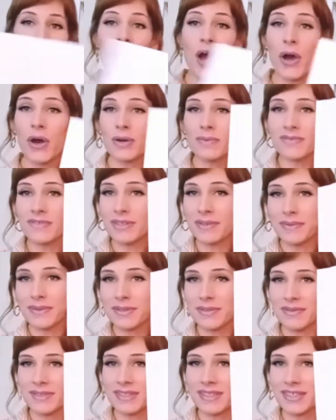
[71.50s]
hopefully what
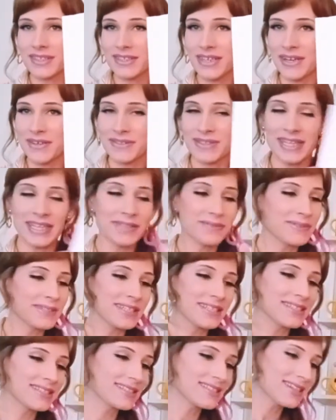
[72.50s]
it'll turn out like when
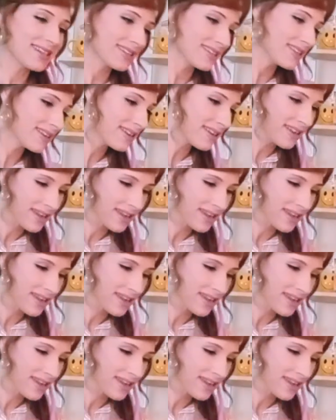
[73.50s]
it's done.